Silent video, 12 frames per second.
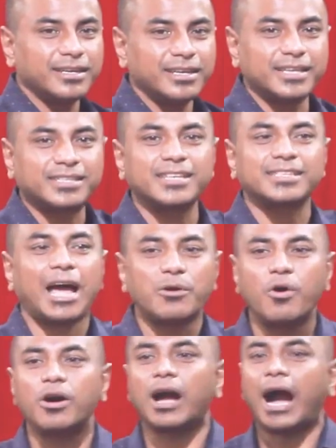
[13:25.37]
he says, I
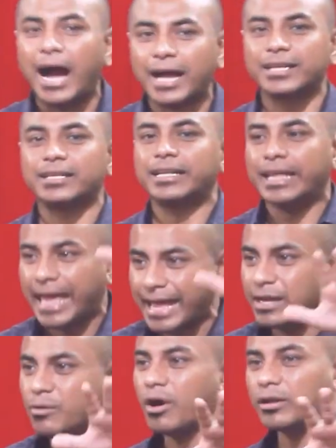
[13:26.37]
work harder than
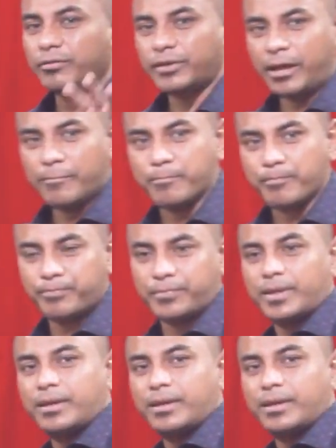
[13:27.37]
any one of them.